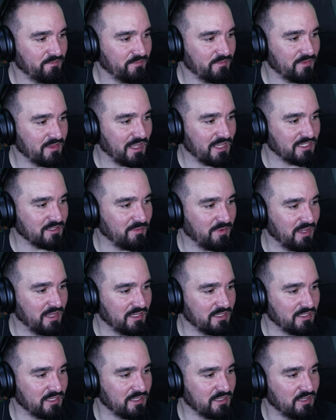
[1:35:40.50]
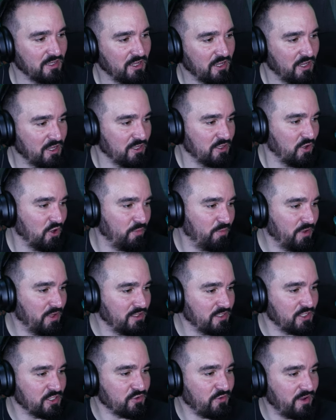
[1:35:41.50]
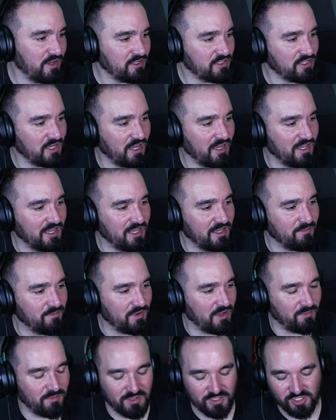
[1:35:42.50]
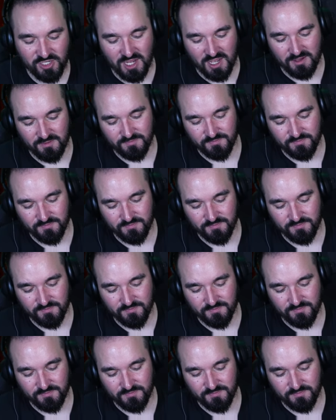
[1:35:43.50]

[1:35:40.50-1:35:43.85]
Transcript: That's amazing. You uploaded a screenshot in, in my chat.